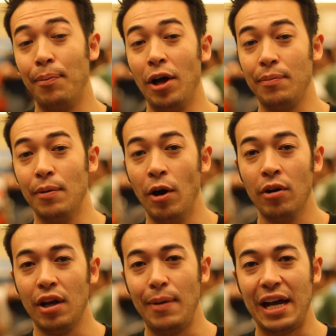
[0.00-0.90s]
Poly
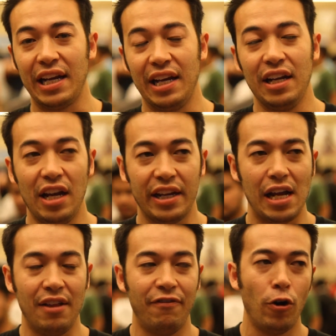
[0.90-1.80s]
Pomona back in
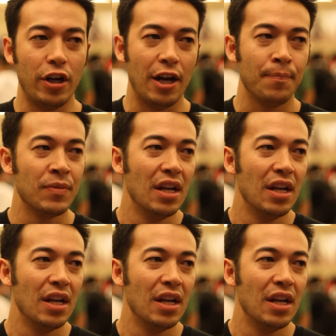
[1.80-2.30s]
California,